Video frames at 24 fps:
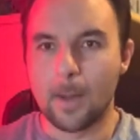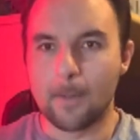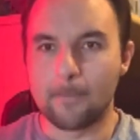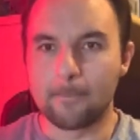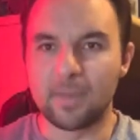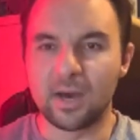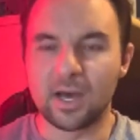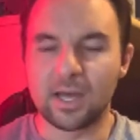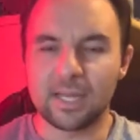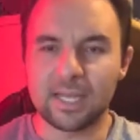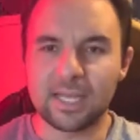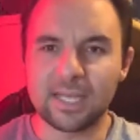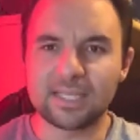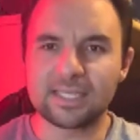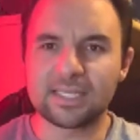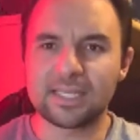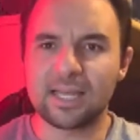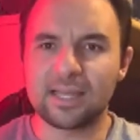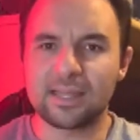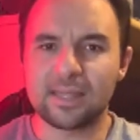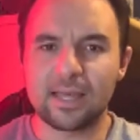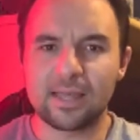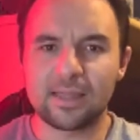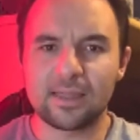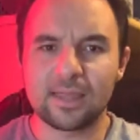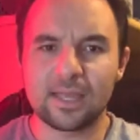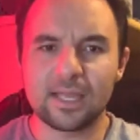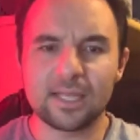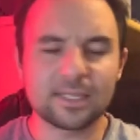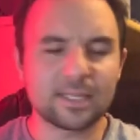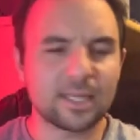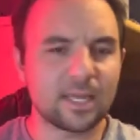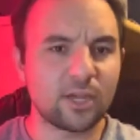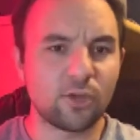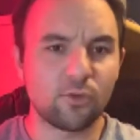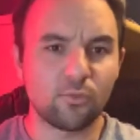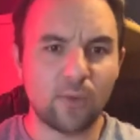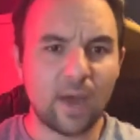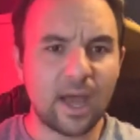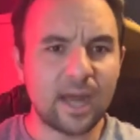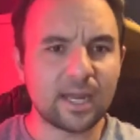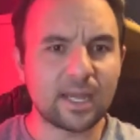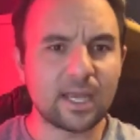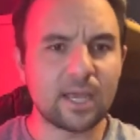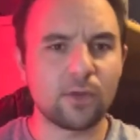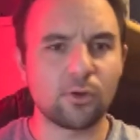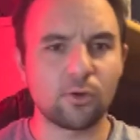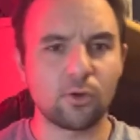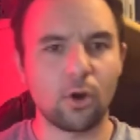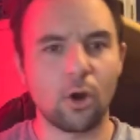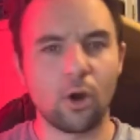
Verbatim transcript: But he said that things like Eradicator